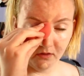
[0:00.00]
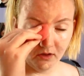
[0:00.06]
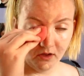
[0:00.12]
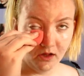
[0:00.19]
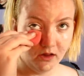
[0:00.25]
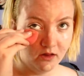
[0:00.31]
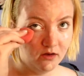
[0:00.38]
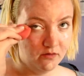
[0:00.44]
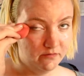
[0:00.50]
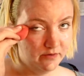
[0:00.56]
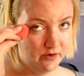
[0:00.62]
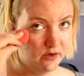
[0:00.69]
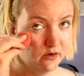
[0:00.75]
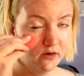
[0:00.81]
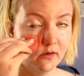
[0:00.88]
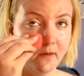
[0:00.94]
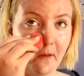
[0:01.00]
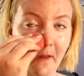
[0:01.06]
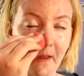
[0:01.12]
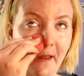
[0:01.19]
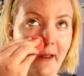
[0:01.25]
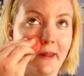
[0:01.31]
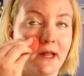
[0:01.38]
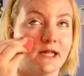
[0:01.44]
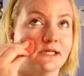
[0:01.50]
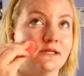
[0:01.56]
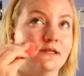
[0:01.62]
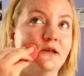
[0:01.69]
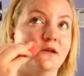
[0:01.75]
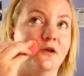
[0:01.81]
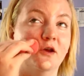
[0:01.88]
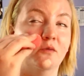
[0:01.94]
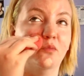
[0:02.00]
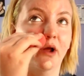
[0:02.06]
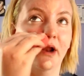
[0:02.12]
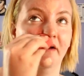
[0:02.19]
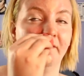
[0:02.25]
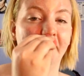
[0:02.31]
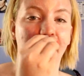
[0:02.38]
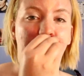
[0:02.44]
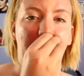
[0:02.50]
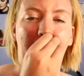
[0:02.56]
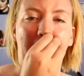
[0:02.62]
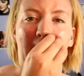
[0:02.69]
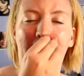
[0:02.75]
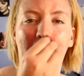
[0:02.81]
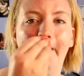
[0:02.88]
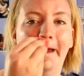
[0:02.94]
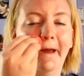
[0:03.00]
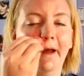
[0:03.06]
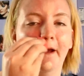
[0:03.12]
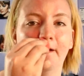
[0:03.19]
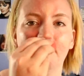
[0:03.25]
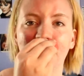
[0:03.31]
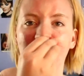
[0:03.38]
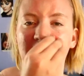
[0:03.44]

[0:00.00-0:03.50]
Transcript: all over. And that's the good benefit of